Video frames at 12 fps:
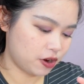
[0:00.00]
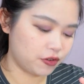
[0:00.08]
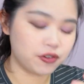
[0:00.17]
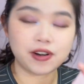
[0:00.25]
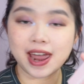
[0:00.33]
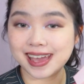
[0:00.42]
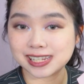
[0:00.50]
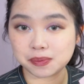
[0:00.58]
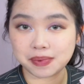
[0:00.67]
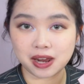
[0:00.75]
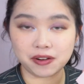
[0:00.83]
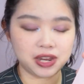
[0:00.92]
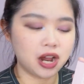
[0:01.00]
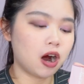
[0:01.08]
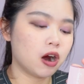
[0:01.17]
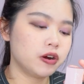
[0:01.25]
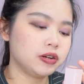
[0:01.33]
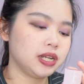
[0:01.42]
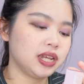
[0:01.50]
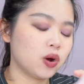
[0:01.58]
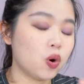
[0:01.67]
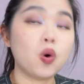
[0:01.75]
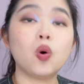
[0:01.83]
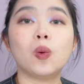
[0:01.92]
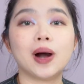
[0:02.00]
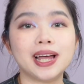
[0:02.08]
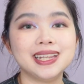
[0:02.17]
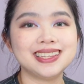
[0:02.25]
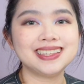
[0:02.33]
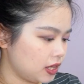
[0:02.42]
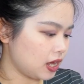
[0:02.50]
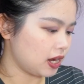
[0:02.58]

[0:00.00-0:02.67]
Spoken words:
Raspberry RD01.